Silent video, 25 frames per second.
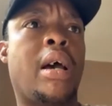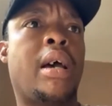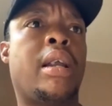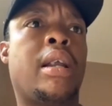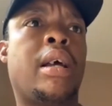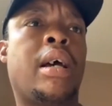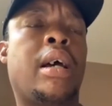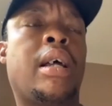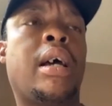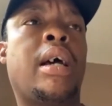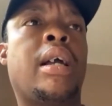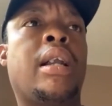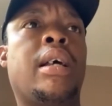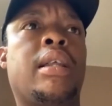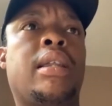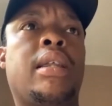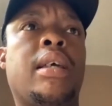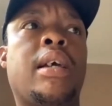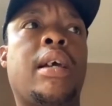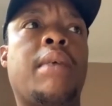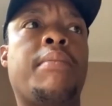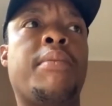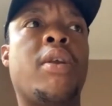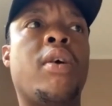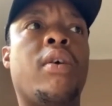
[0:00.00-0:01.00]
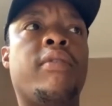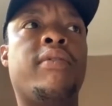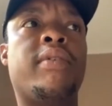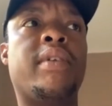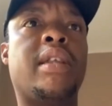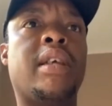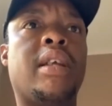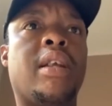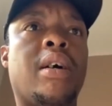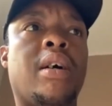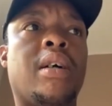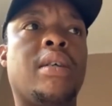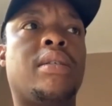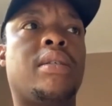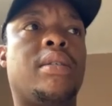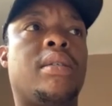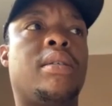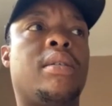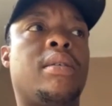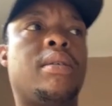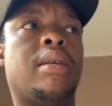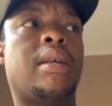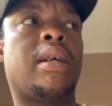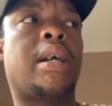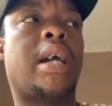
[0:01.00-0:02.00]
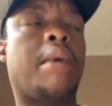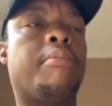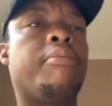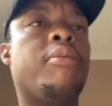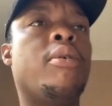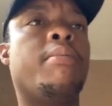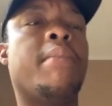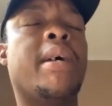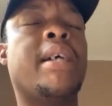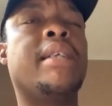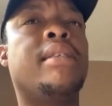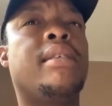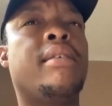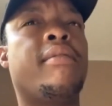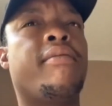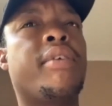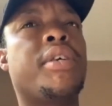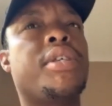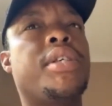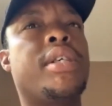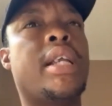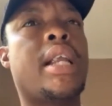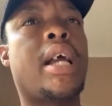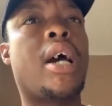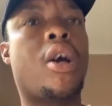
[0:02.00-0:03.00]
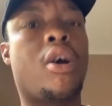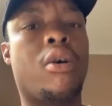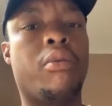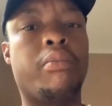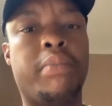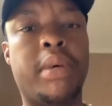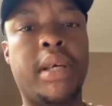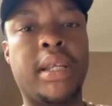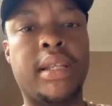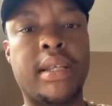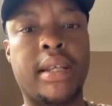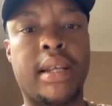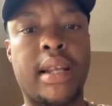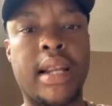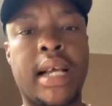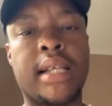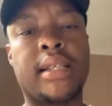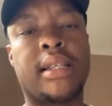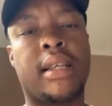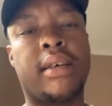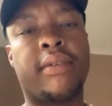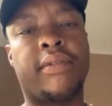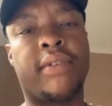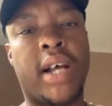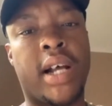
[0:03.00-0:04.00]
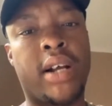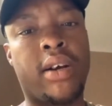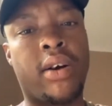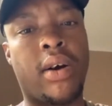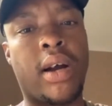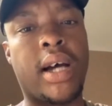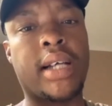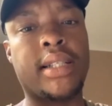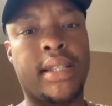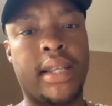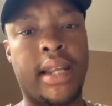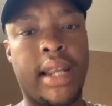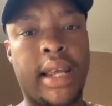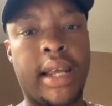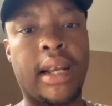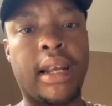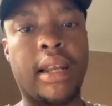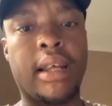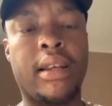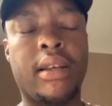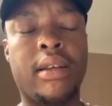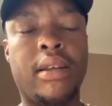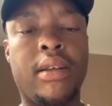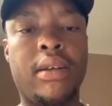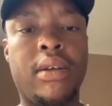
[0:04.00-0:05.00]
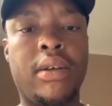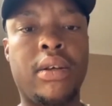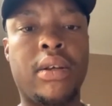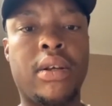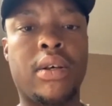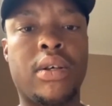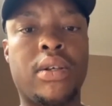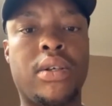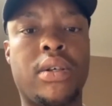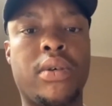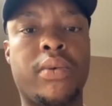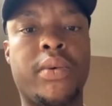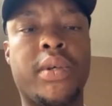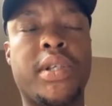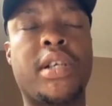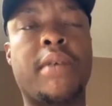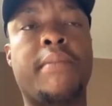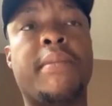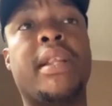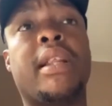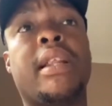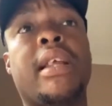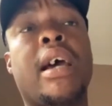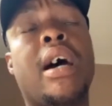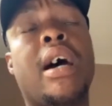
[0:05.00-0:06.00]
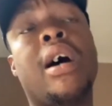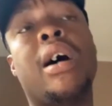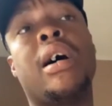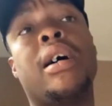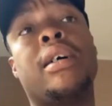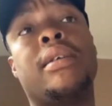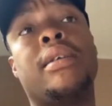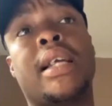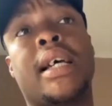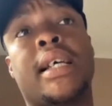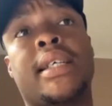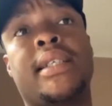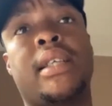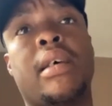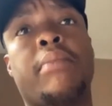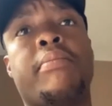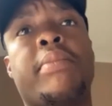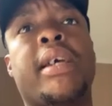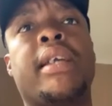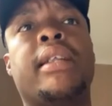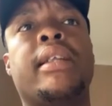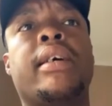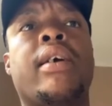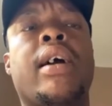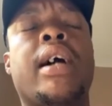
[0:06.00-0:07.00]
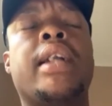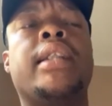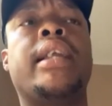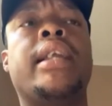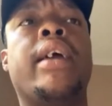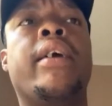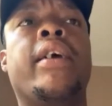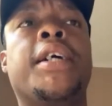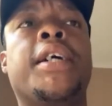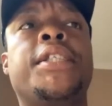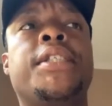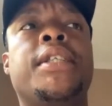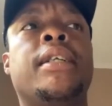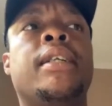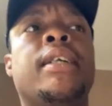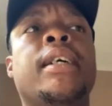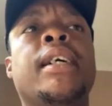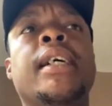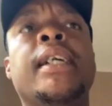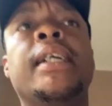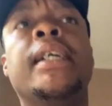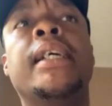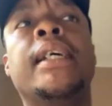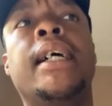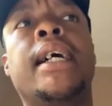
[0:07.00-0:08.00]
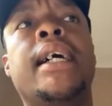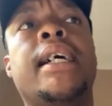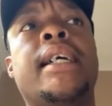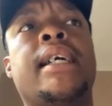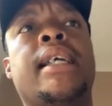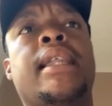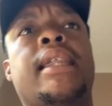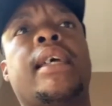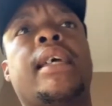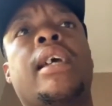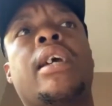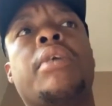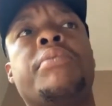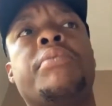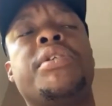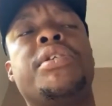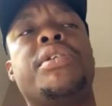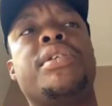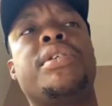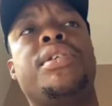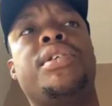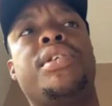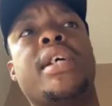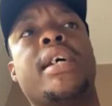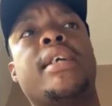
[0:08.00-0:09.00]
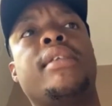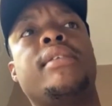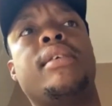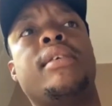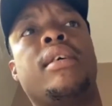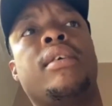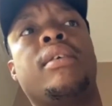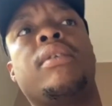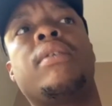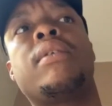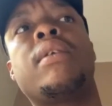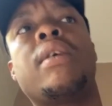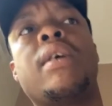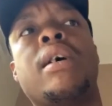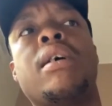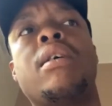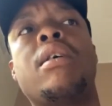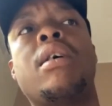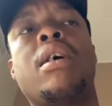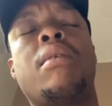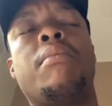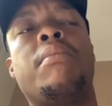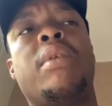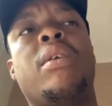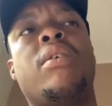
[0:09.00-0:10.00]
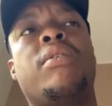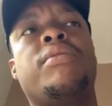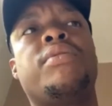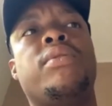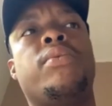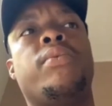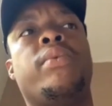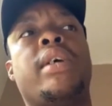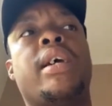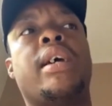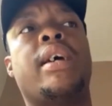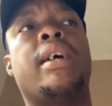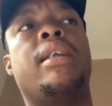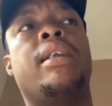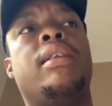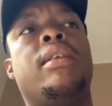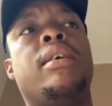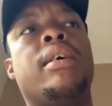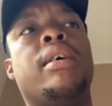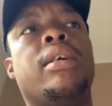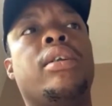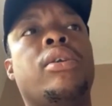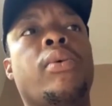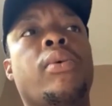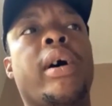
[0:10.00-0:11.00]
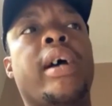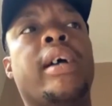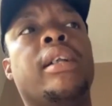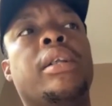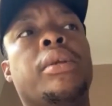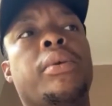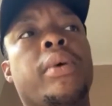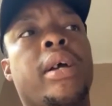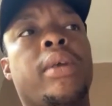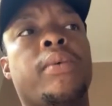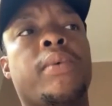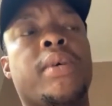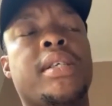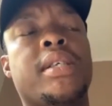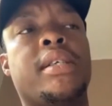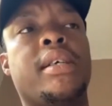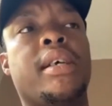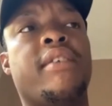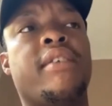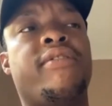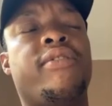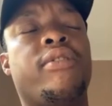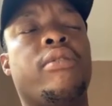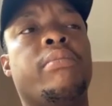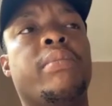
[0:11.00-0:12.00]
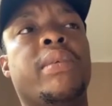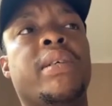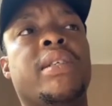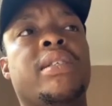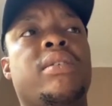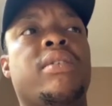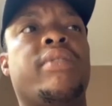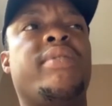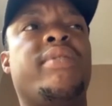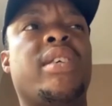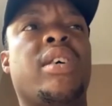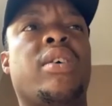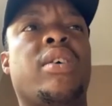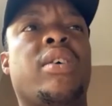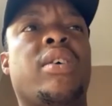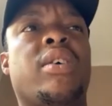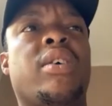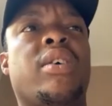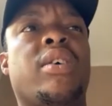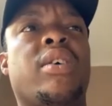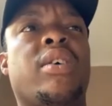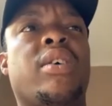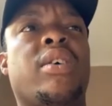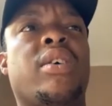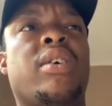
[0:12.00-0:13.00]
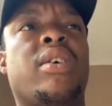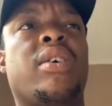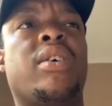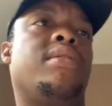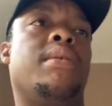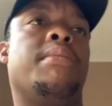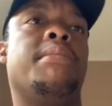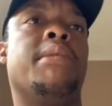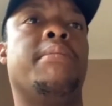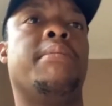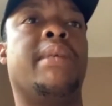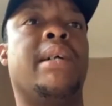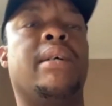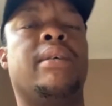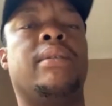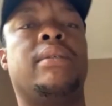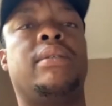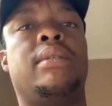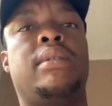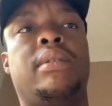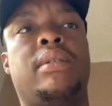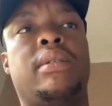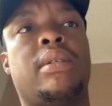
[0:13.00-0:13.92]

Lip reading: and I think, over the last couple of months, they've actually like competed nicely. They've done all right in England, so which they are like stepping in the right direction. And I think, just chatting. Obviously we had Dwayne. Dwayne was here for a bit, so I got to like chat to him about